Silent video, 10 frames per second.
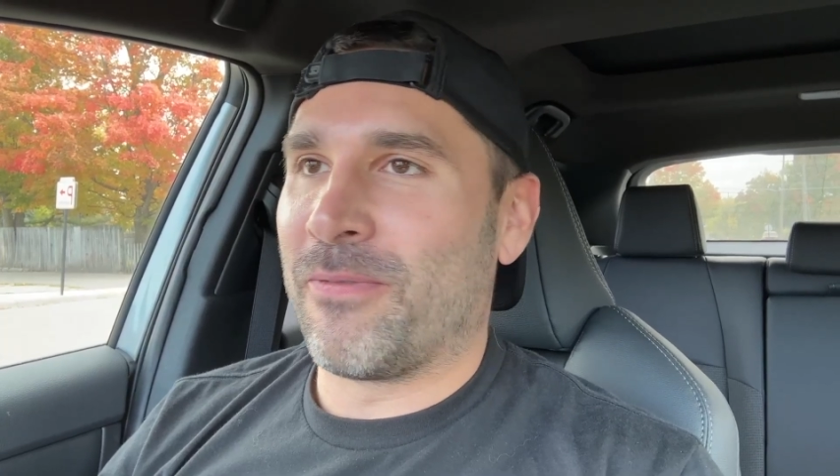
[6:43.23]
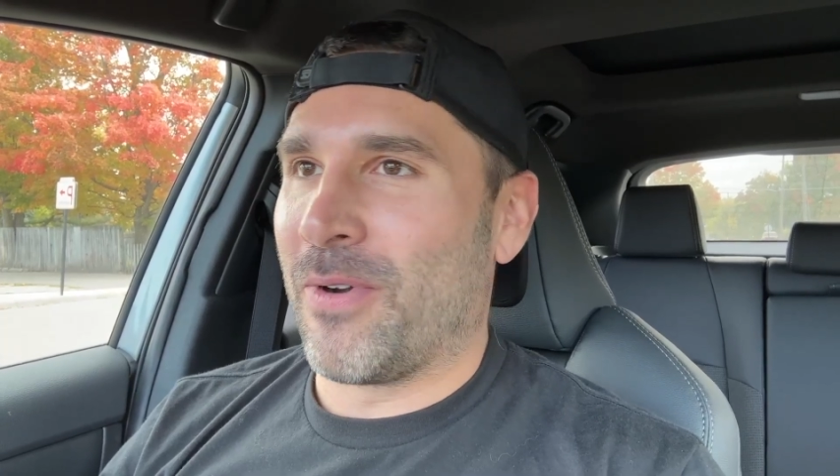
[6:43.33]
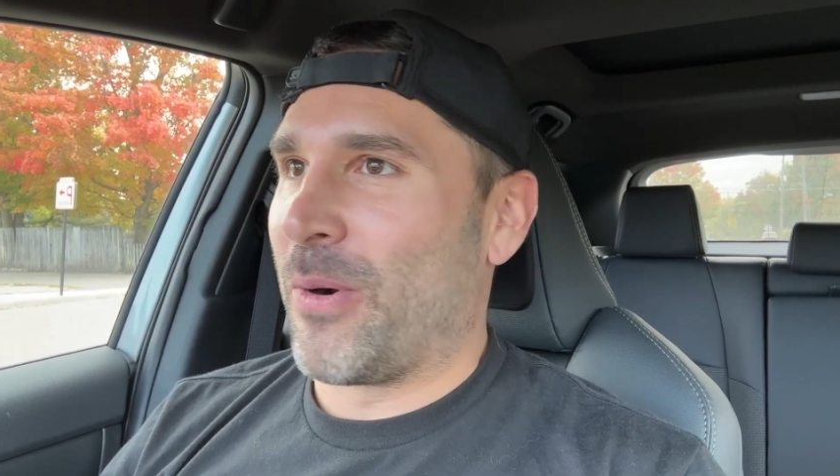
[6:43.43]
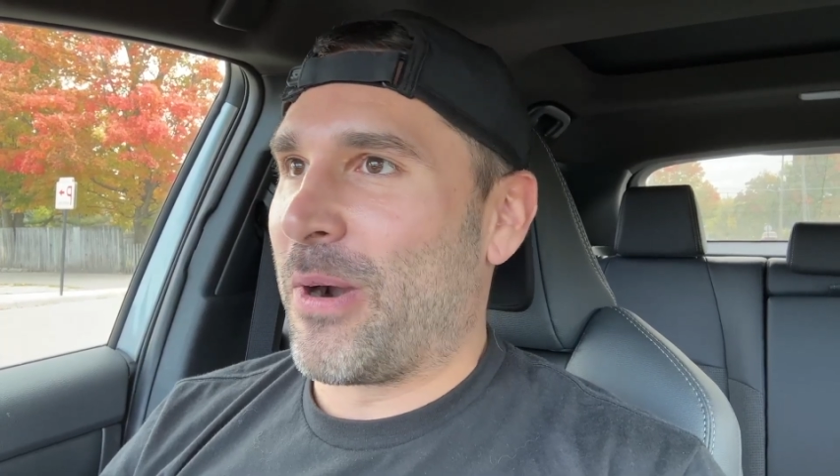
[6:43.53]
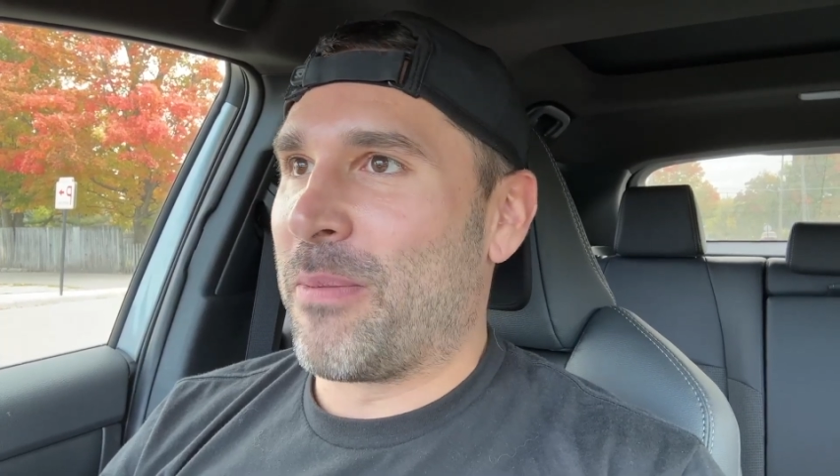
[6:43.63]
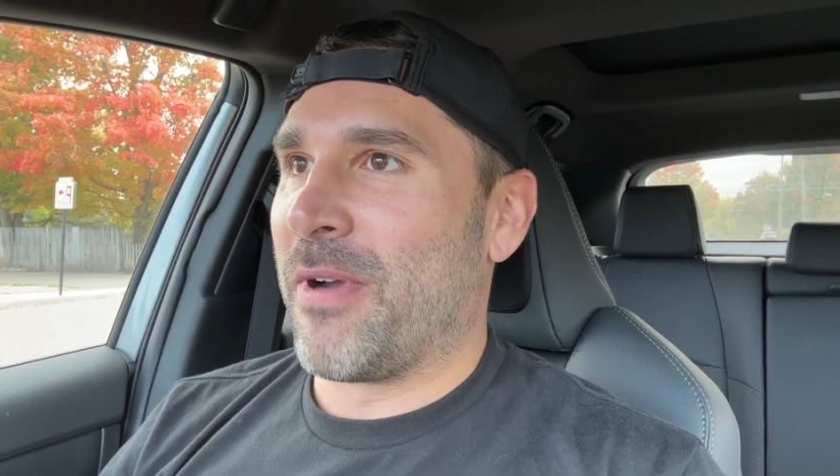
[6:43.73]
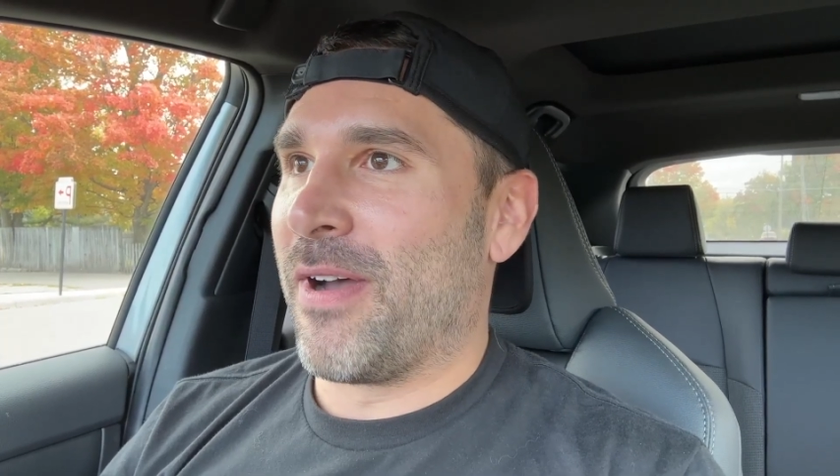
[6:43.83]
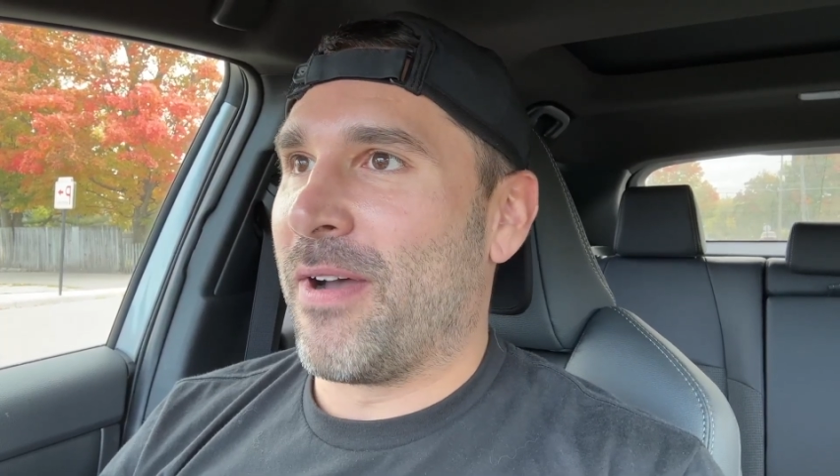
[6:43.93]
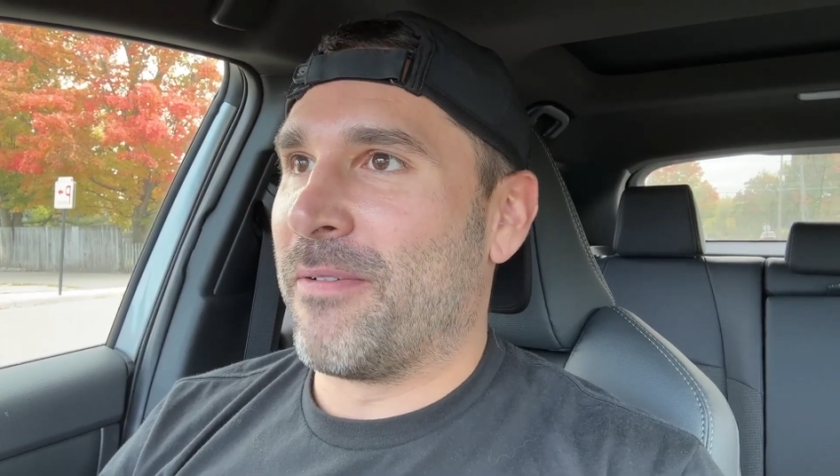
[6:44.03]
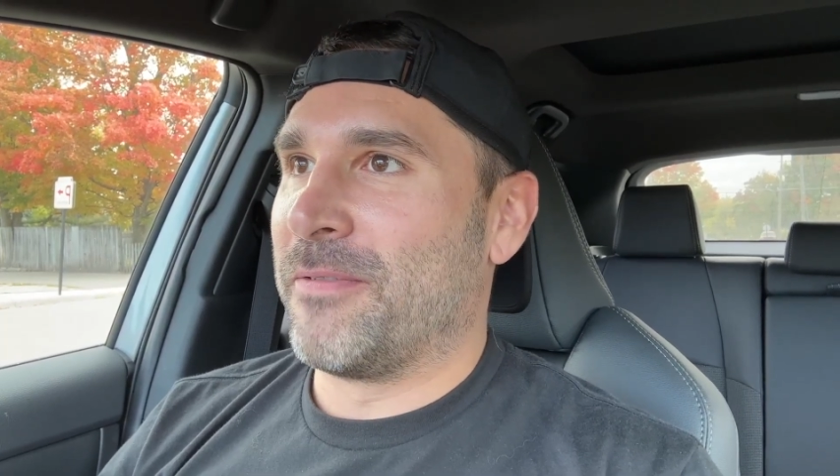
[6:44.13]
form
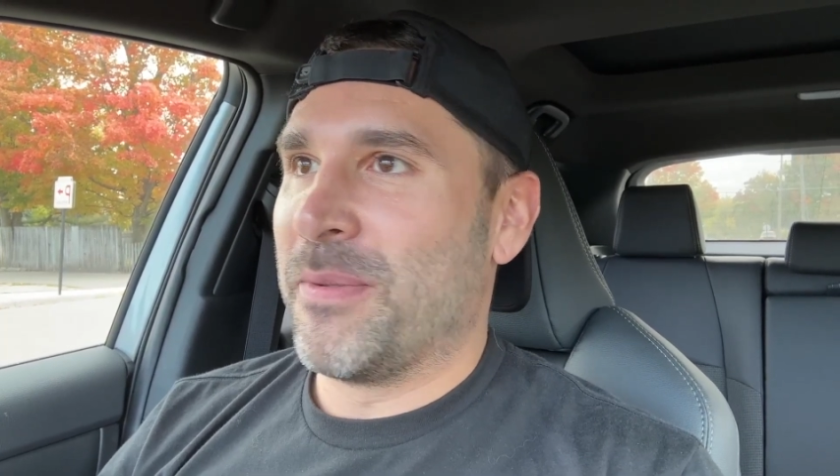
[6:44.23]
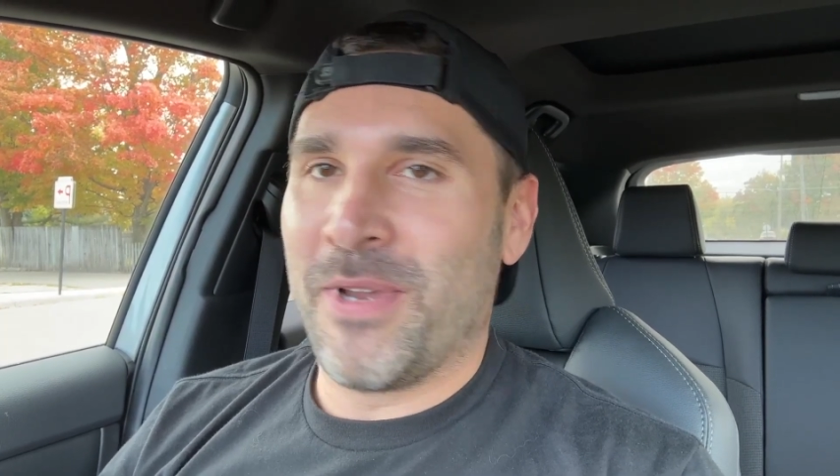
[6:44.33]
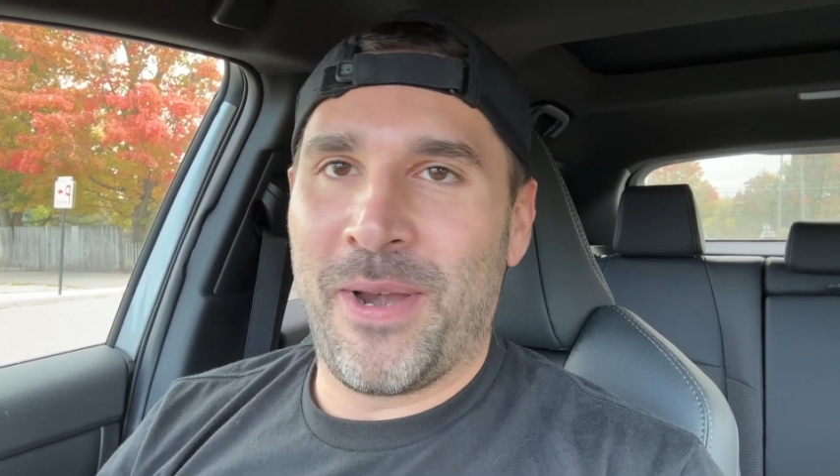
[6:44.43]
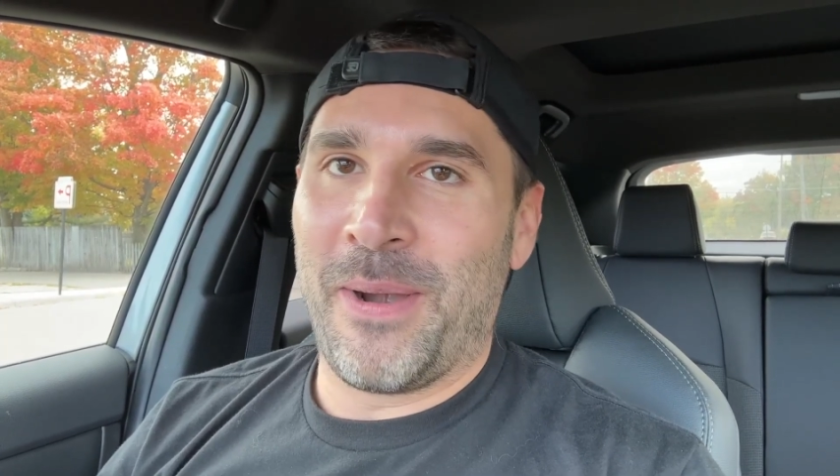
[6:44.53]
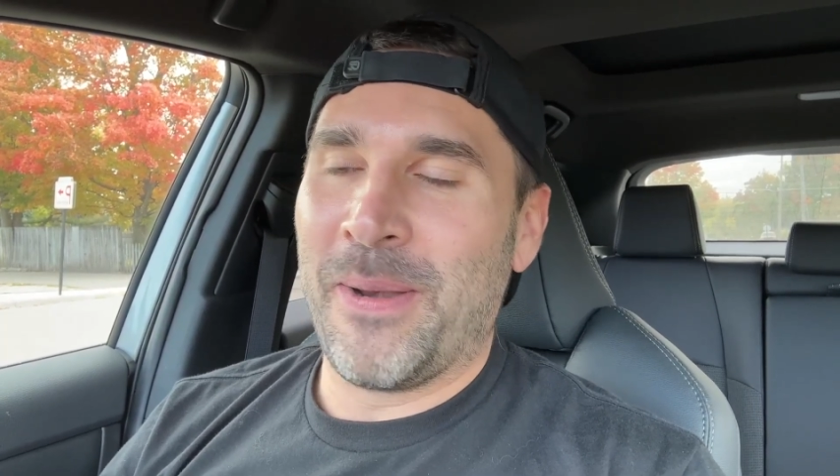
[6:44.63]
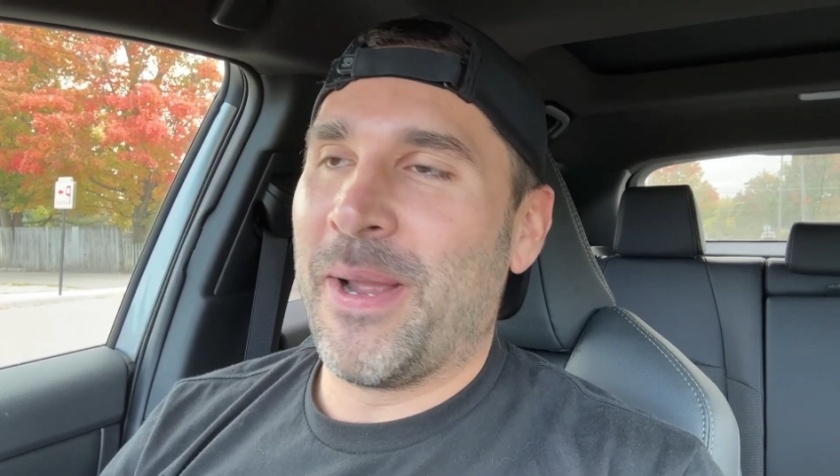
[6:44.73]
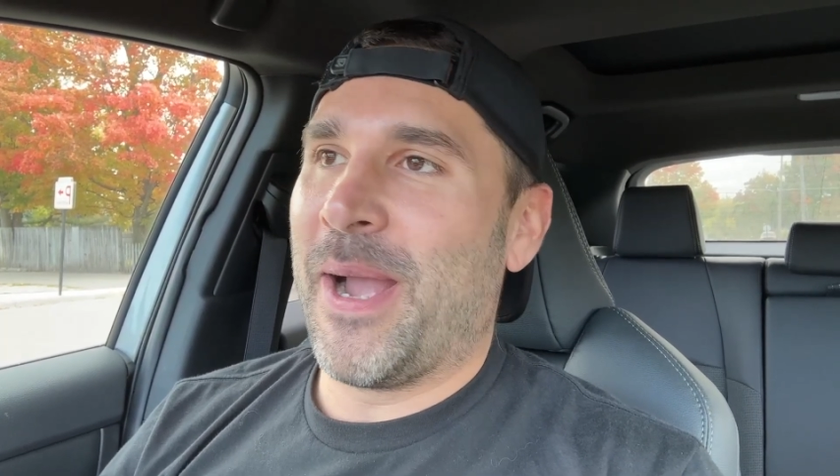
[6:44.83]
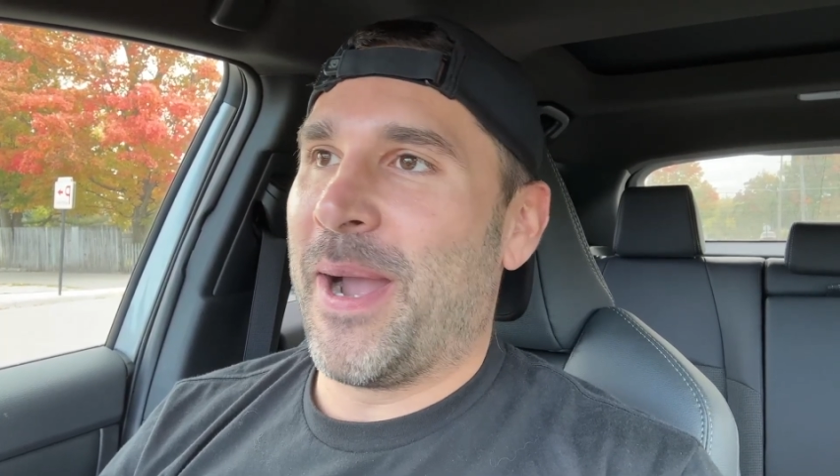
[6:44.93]
of Dimir.